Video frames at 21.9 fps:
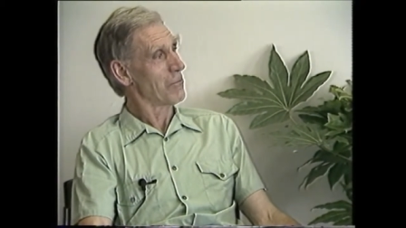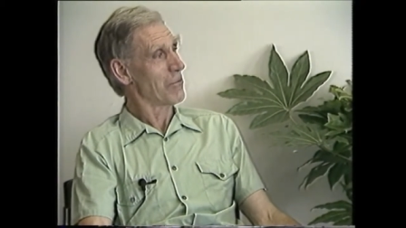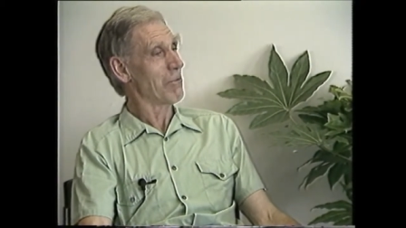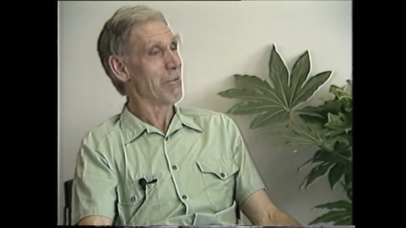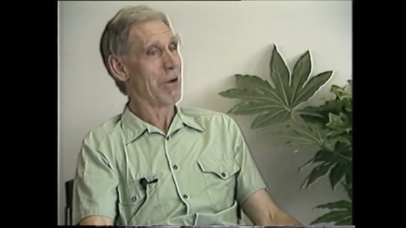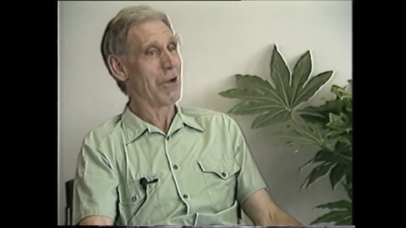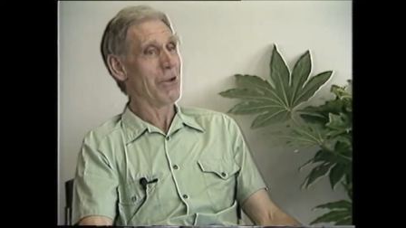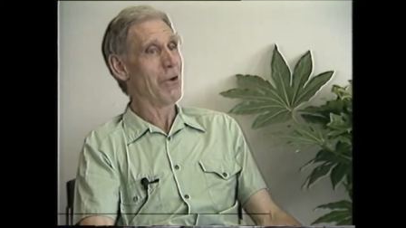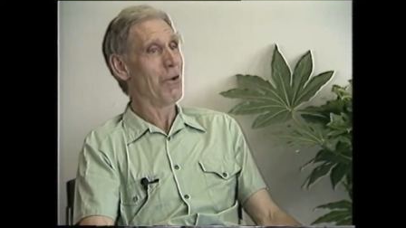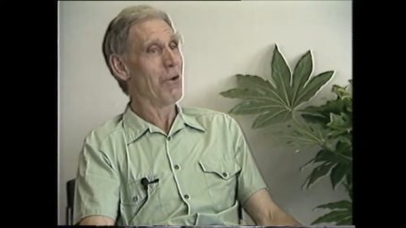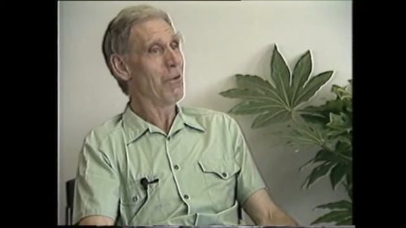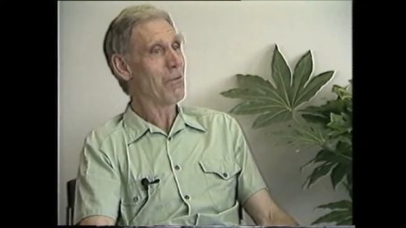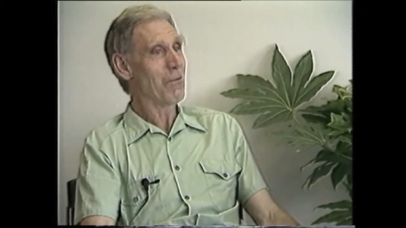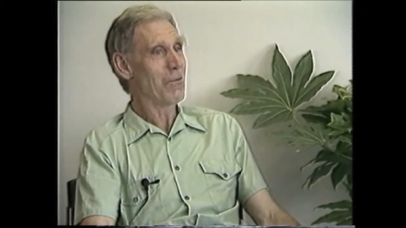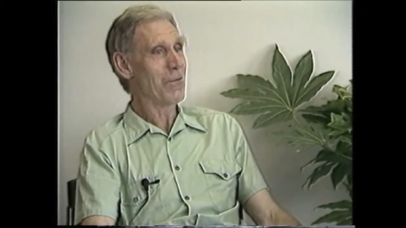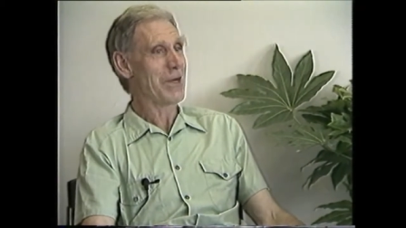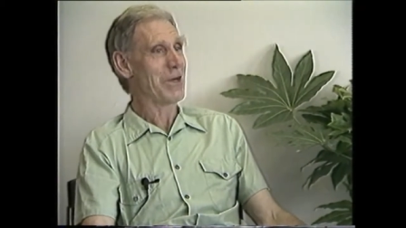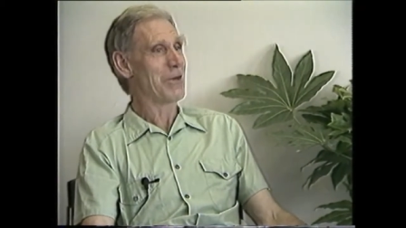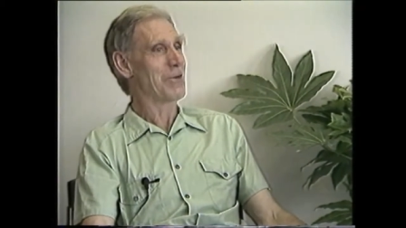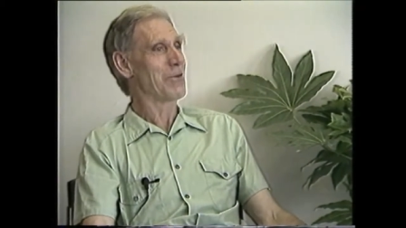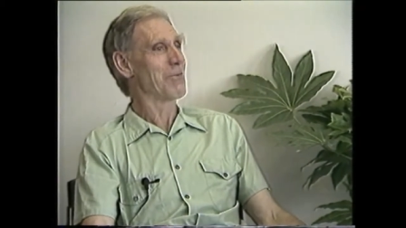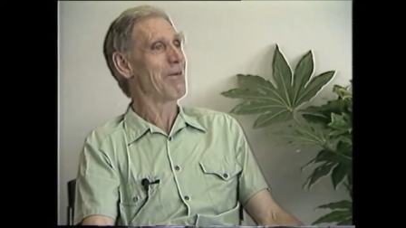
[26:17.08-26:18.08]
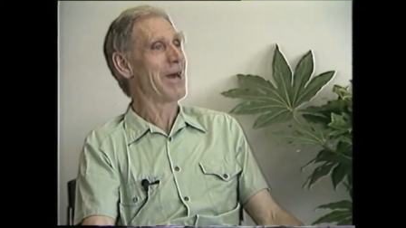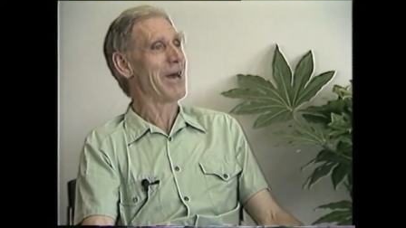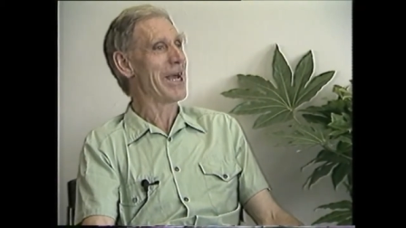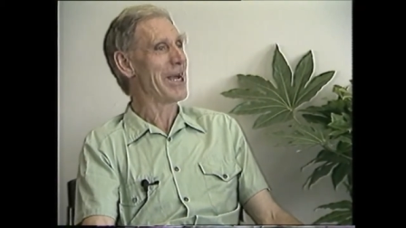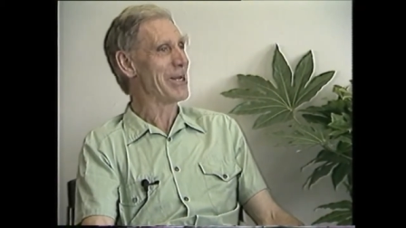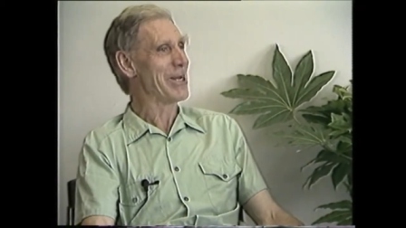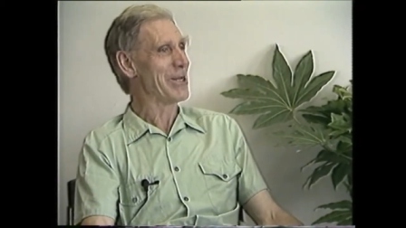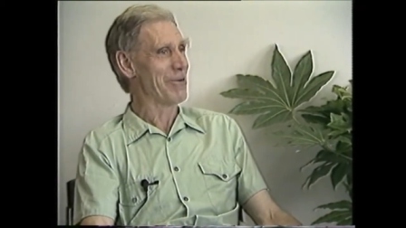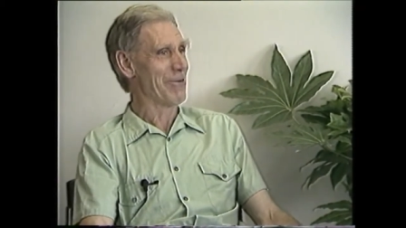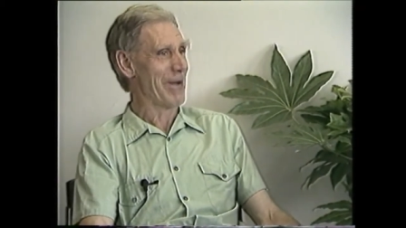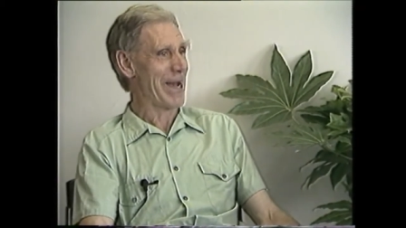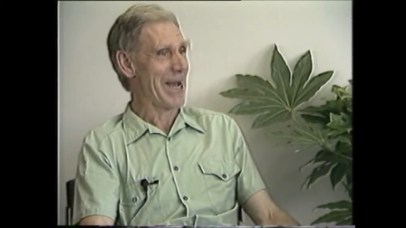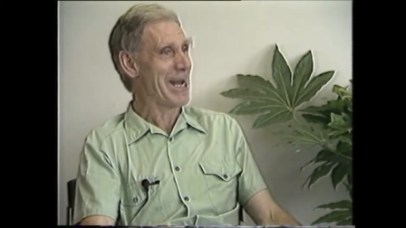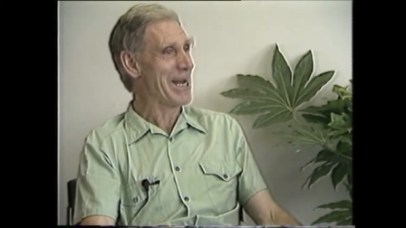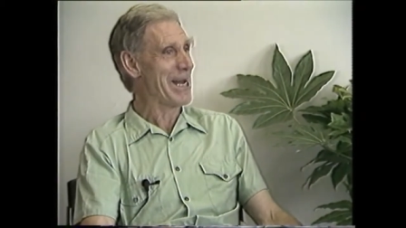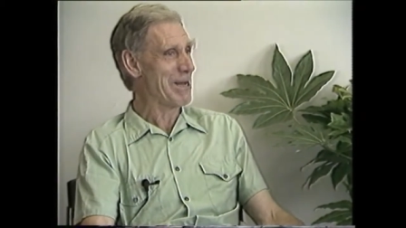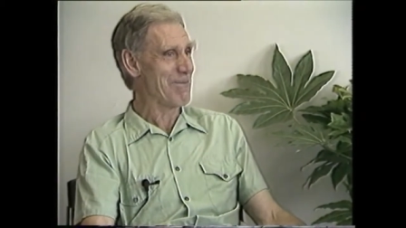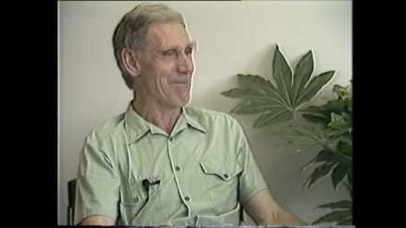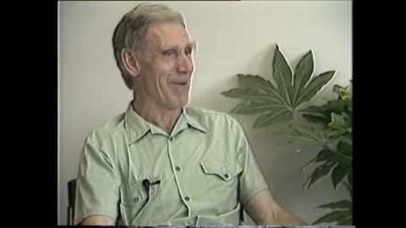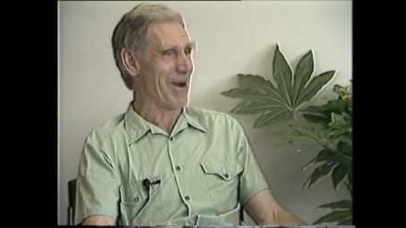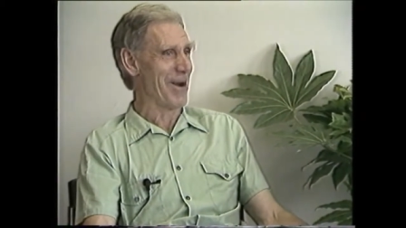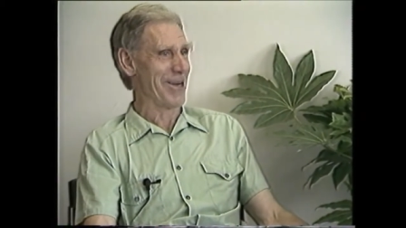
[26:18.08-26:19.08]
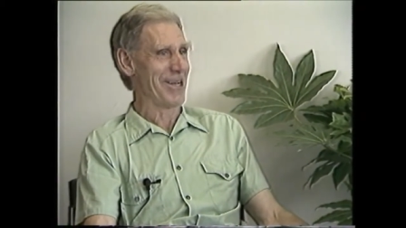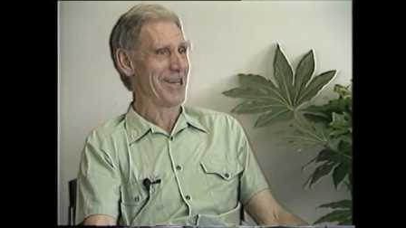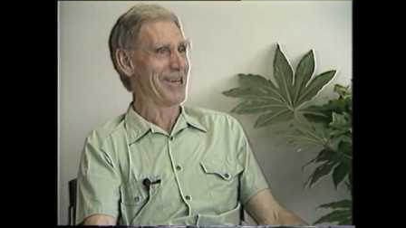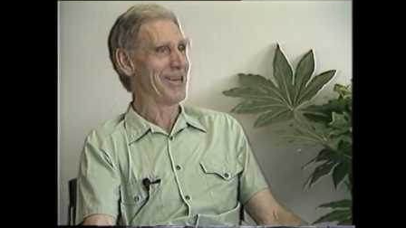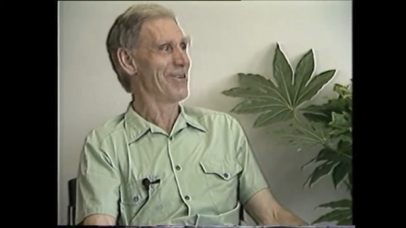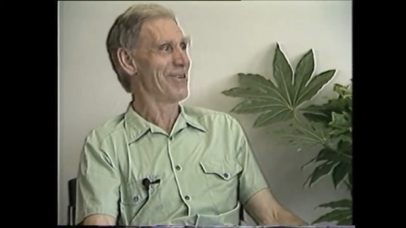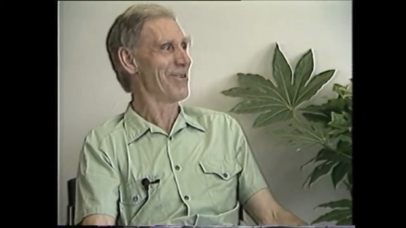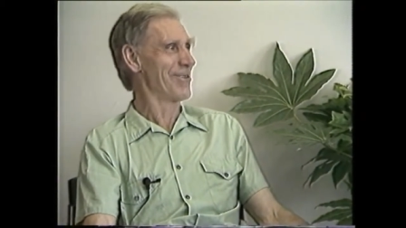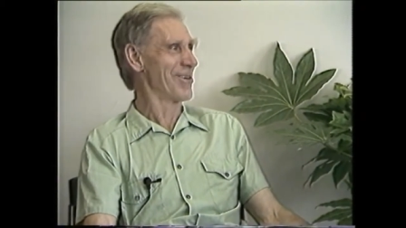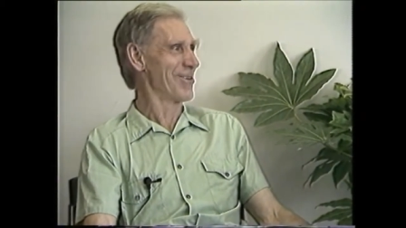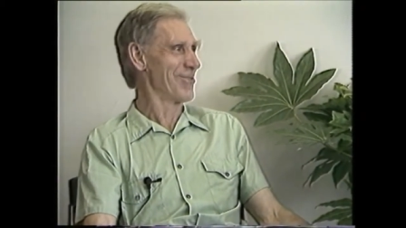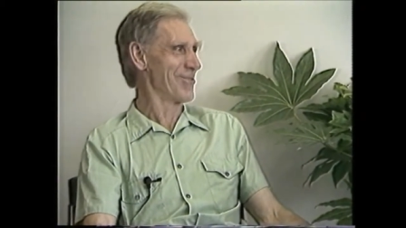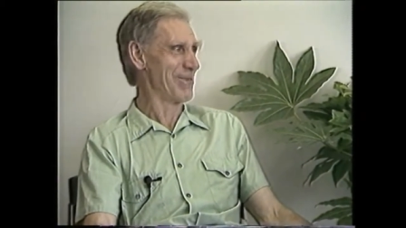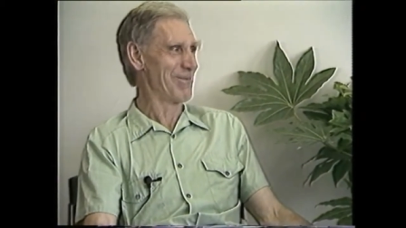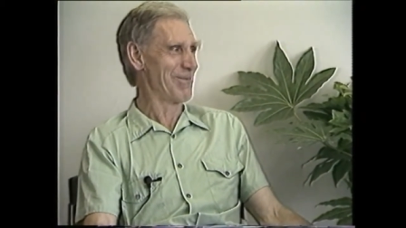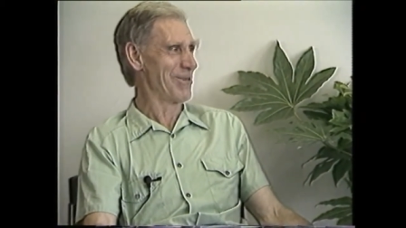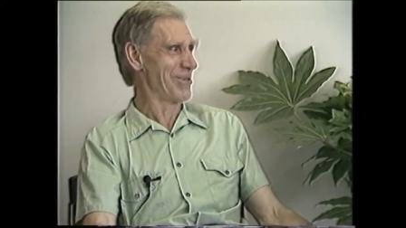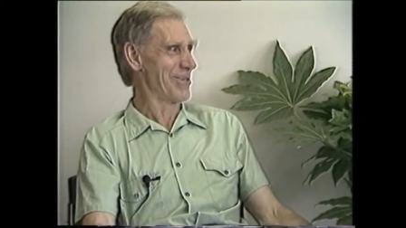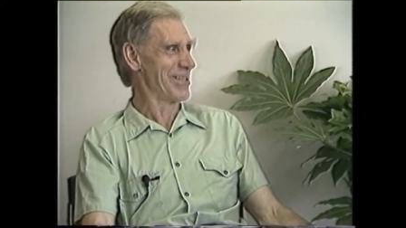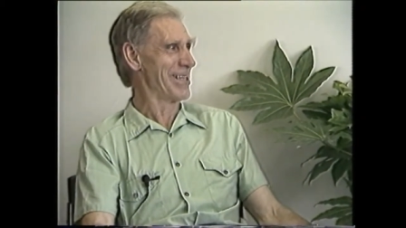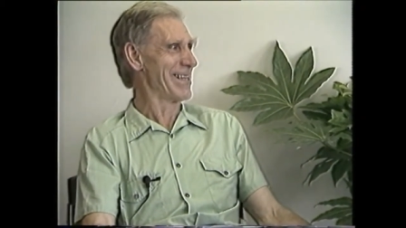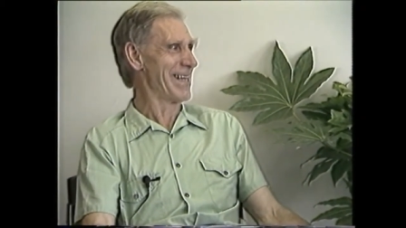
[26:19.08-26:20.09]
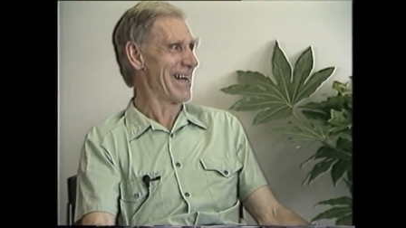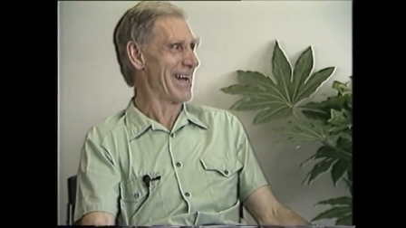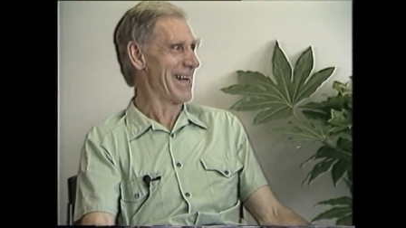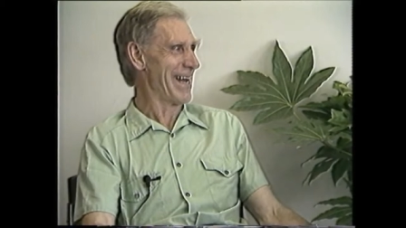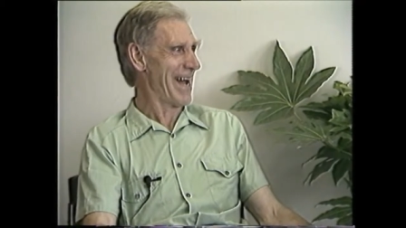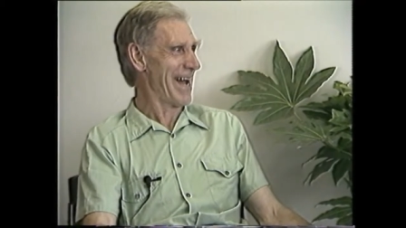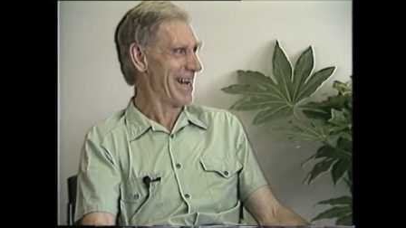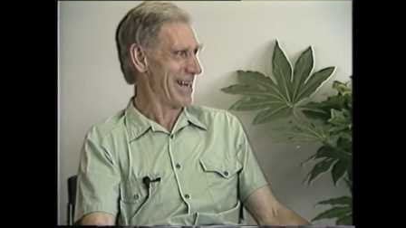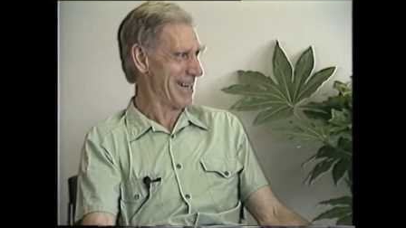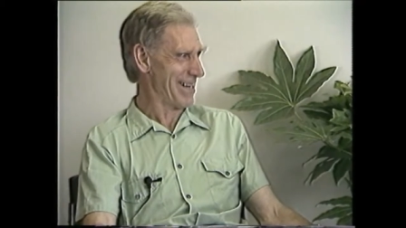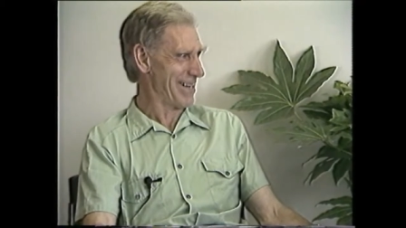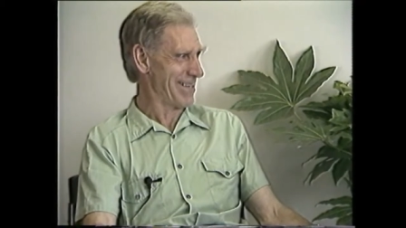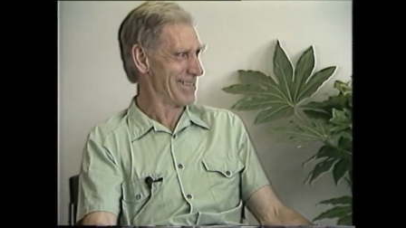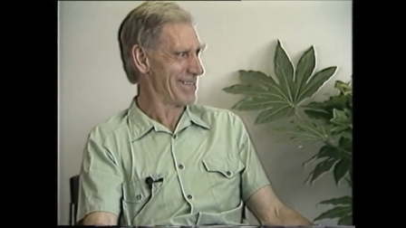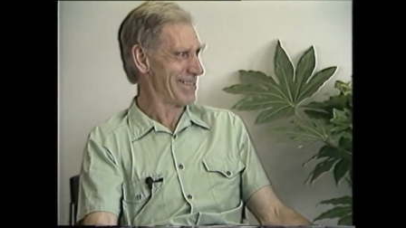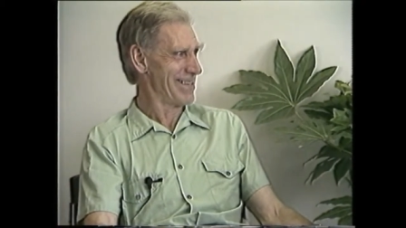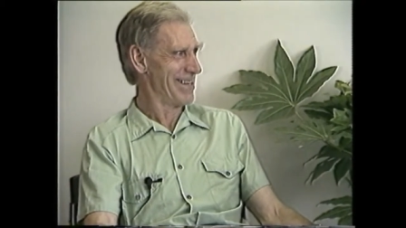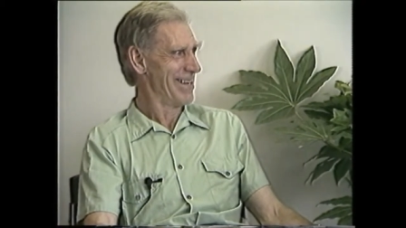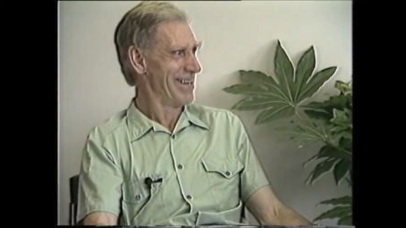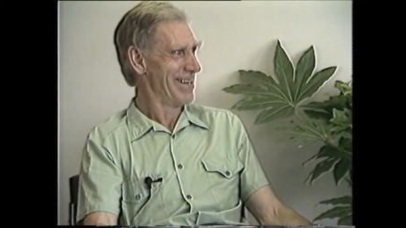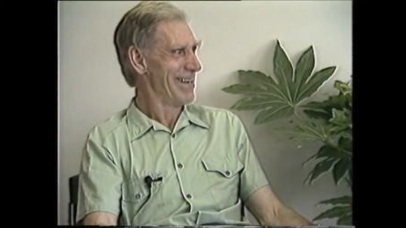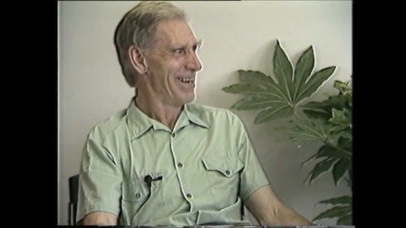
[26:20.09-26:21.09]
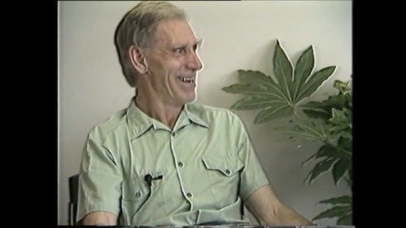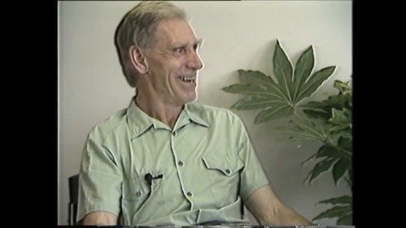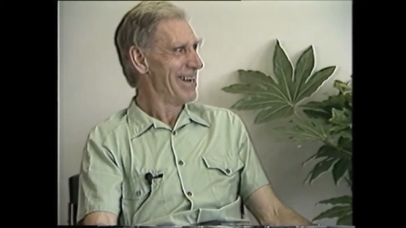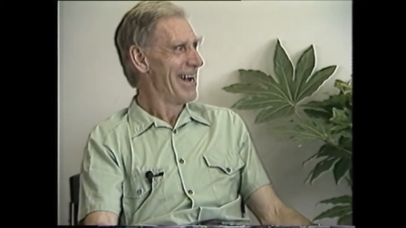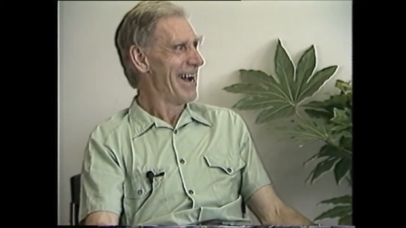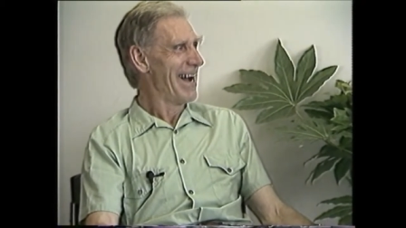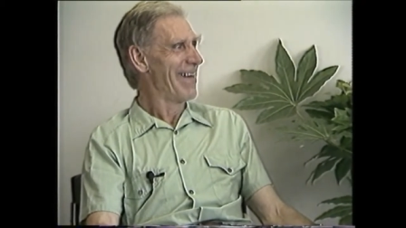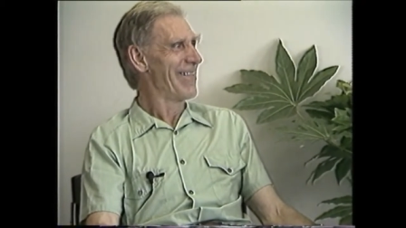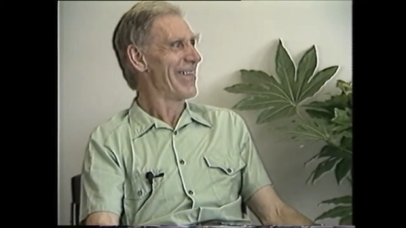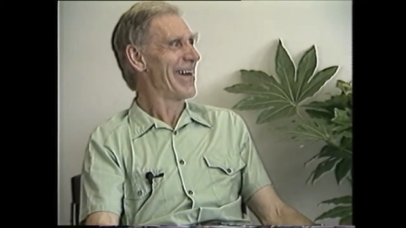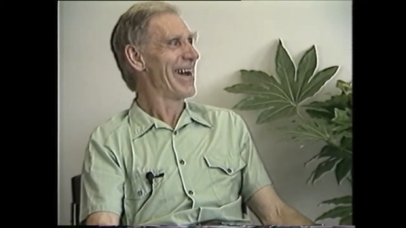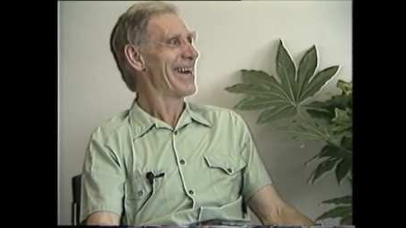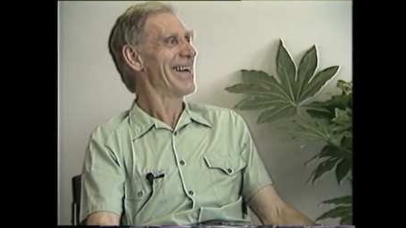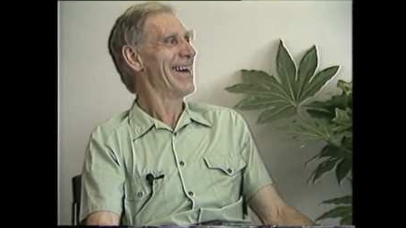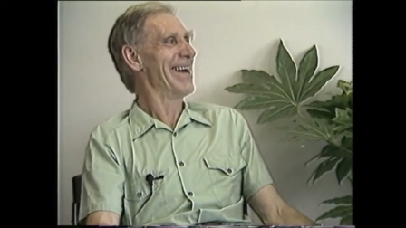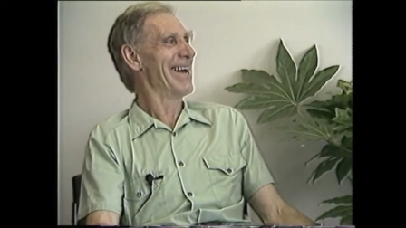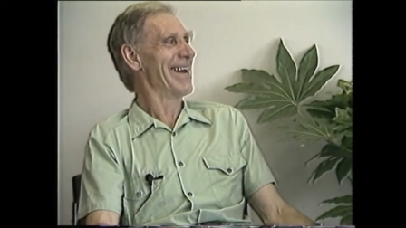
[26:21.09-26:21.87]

There were no fees paid to anybody who contributed to that atlas. And that